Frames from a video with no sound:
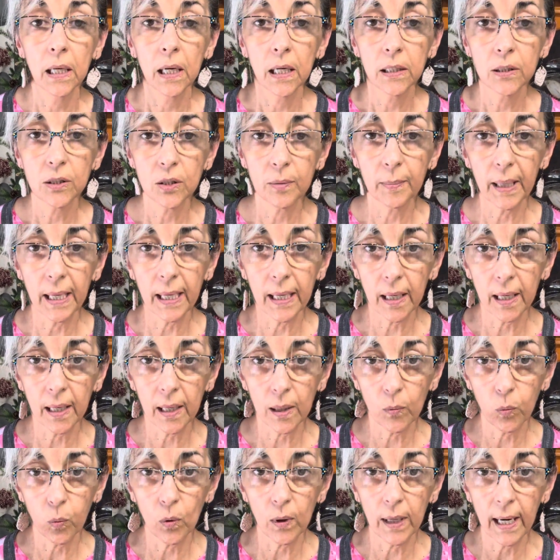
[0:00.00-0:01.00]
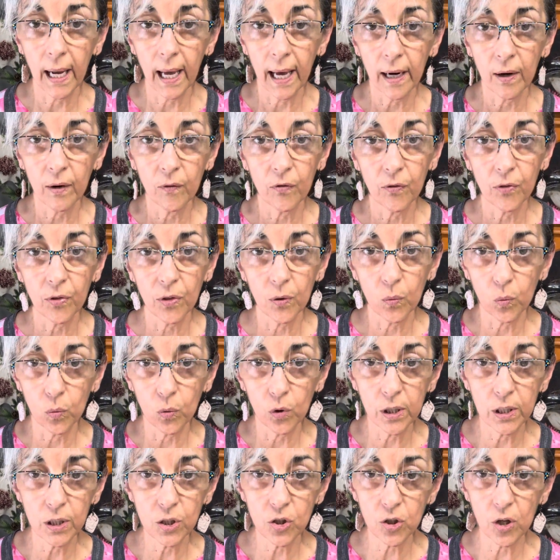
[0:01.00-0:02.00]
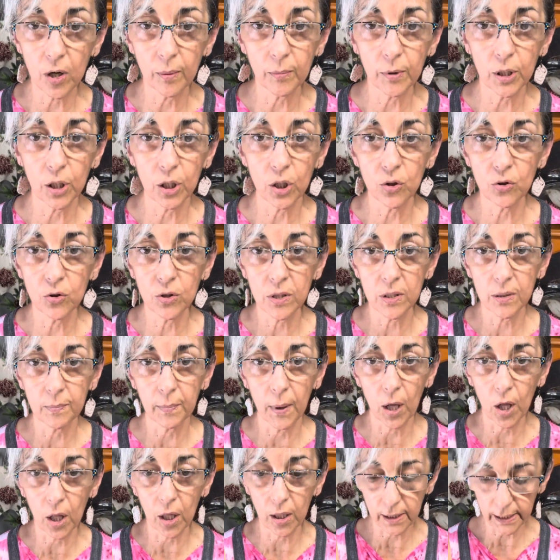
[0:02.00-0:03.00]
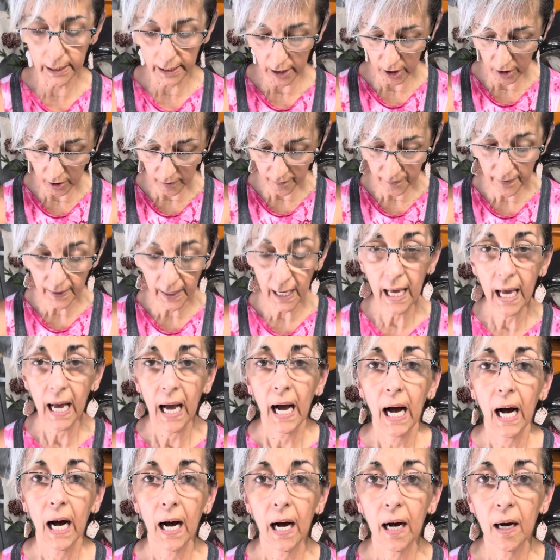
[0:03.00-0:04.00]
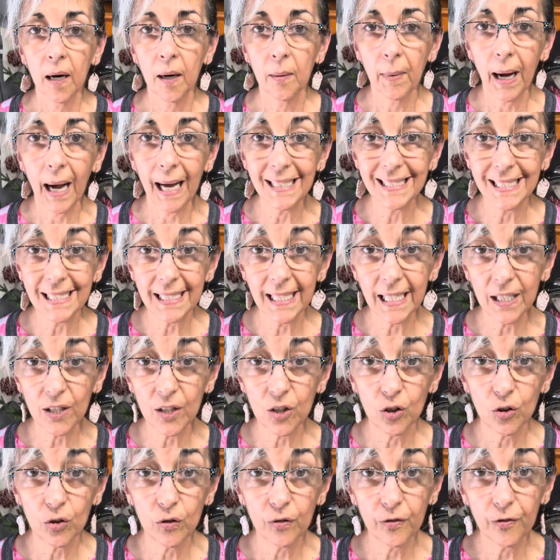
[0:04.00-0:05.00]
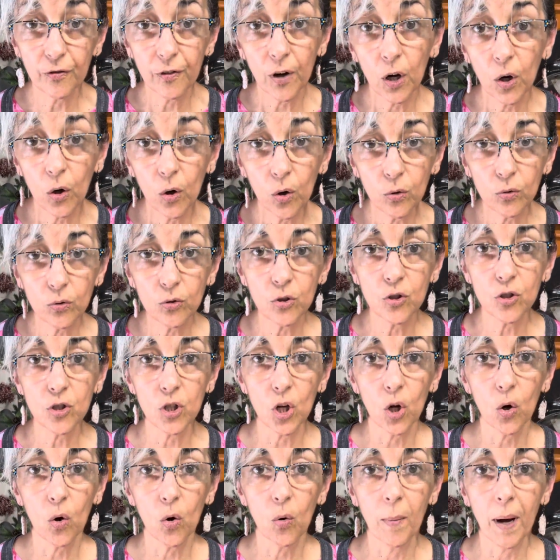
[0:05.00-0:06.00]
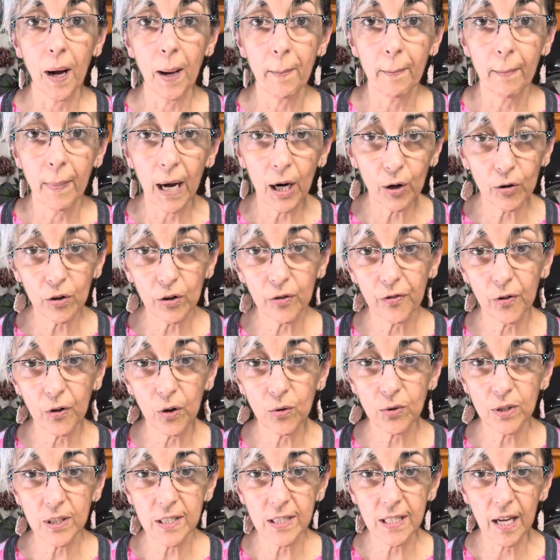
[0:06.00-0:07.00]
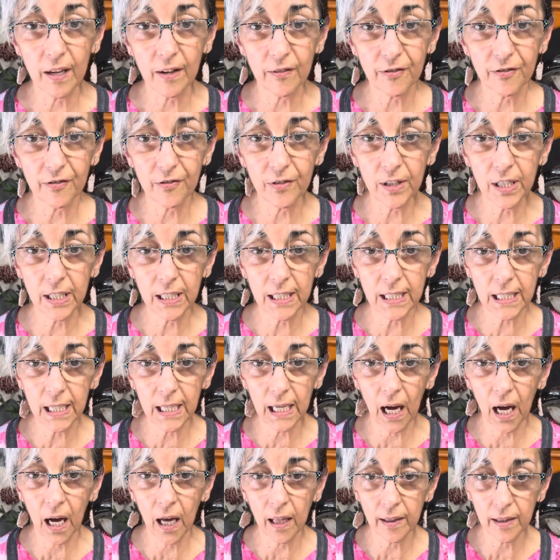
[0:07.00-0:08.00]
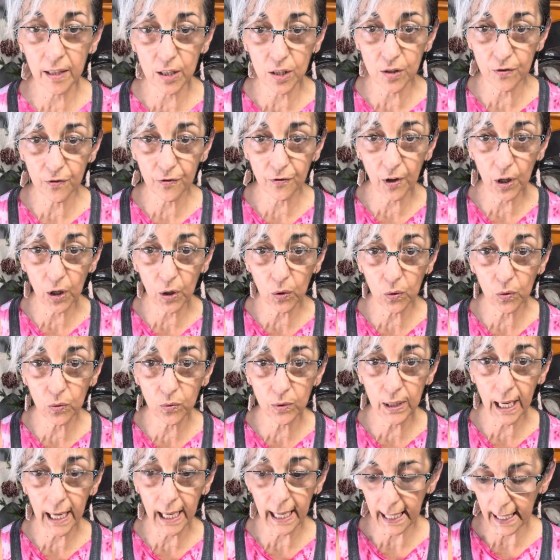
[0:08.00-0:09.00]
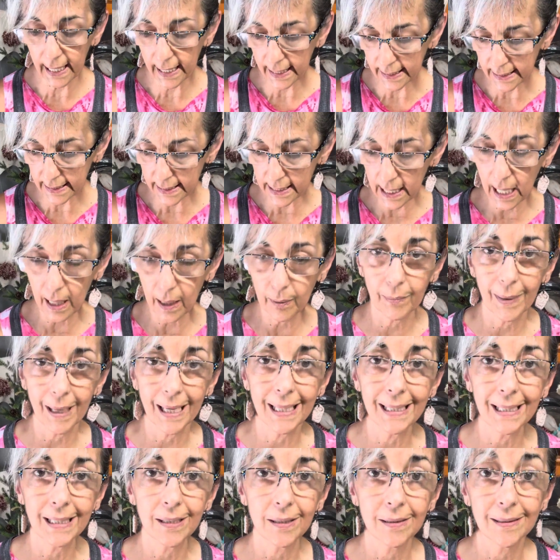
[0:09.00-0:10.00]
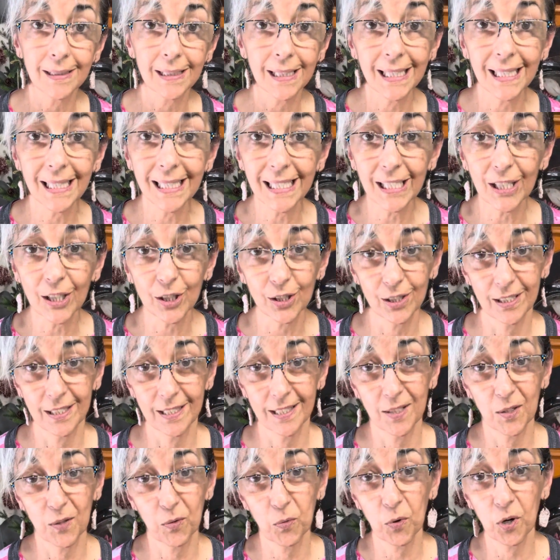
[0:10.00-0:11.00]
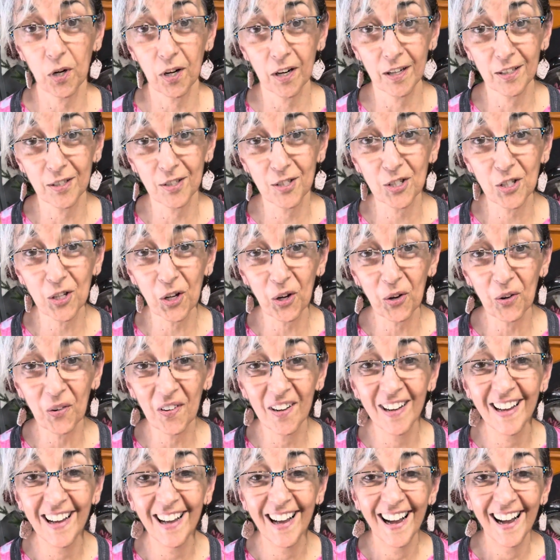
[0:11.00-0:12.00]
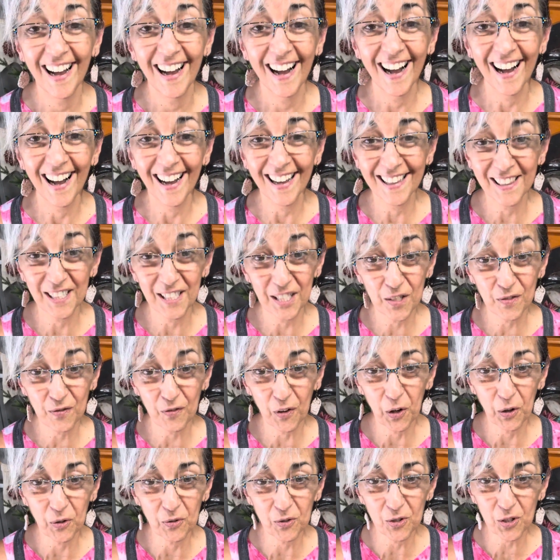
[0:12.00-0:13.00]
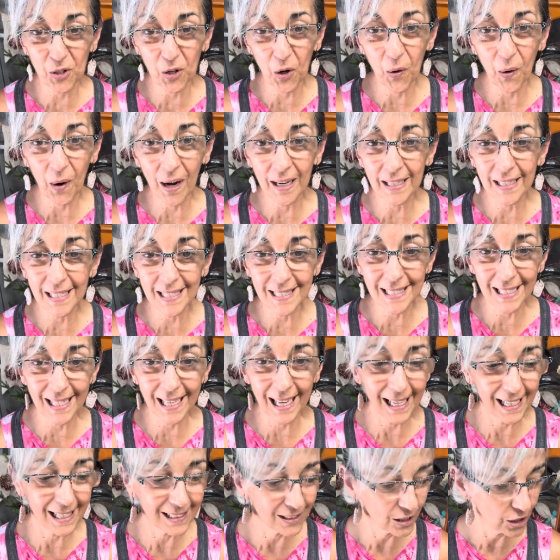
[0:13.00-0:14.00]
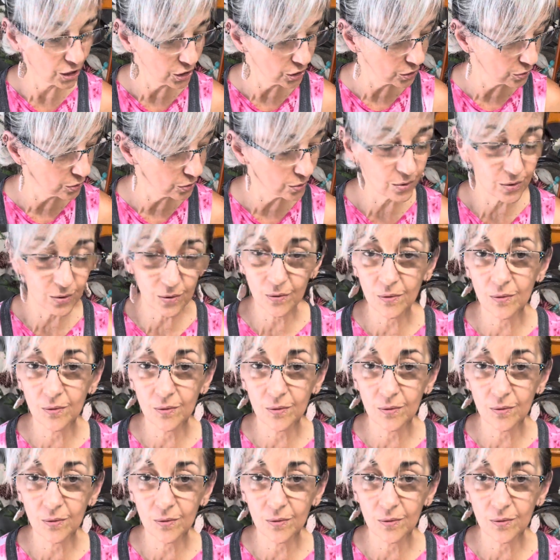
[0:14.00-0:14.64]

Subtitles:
to make one out of the wood, so I'm going to use the ball here. I did get a new phone, so my microphone does not fit on this phone, and my little clicker doesn't work so on this phone, so I need to get new